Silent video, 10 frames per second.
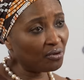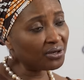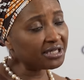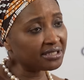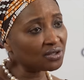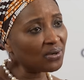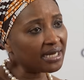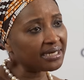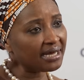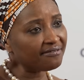board is
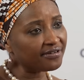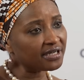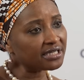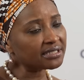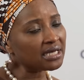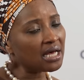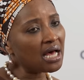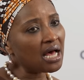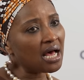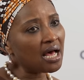quite diverse,
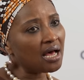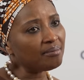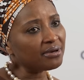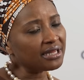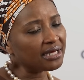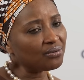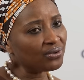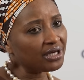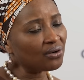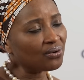uh, but then
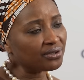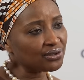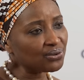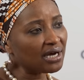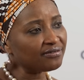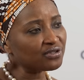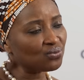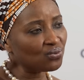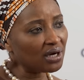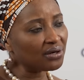we also have to
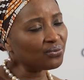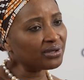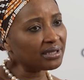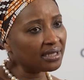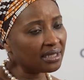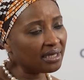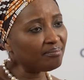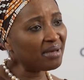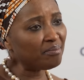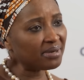work with the
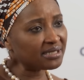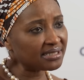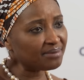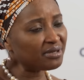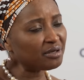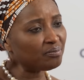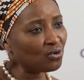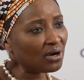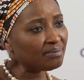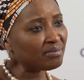members a bit
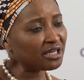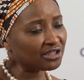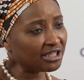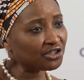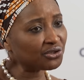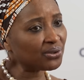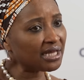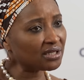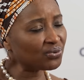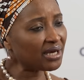more and make ensure
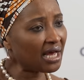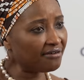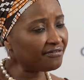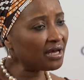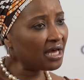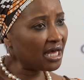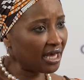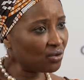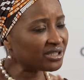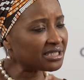that we have
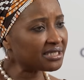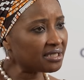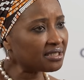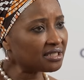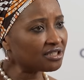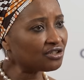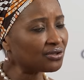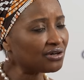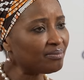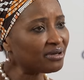equity in the
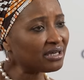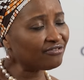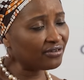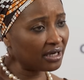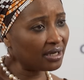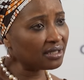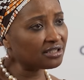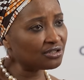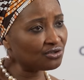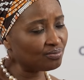geographical
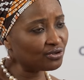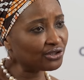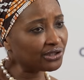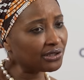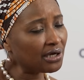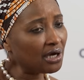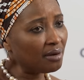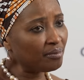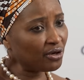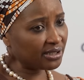distribution,
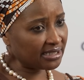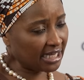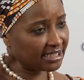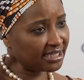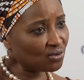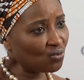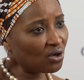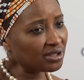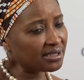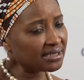because that is
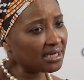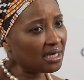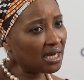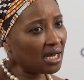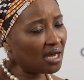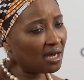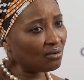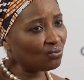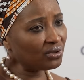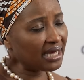what
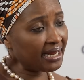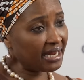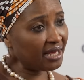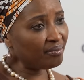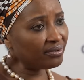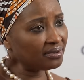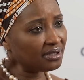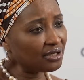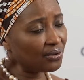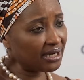uh, will enable
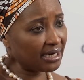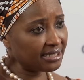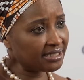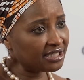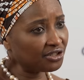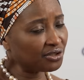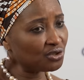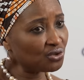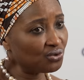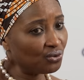the organization
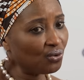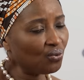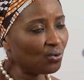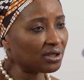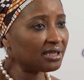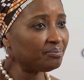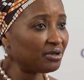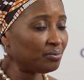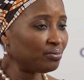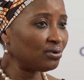to know what the
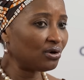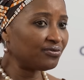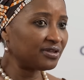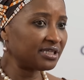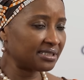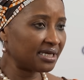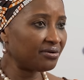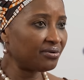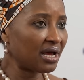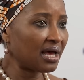people of this
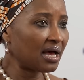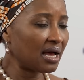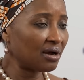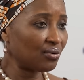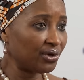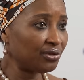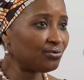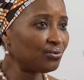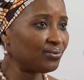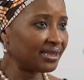area are going
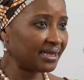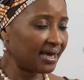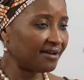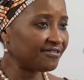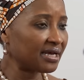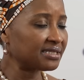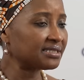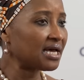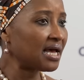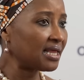through when they have
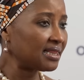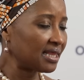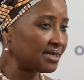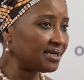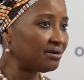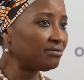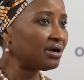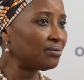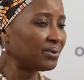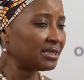cancer, and that
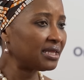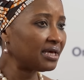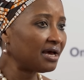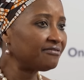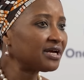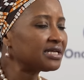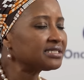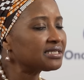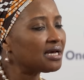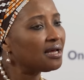area when they have
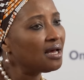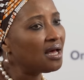cancer.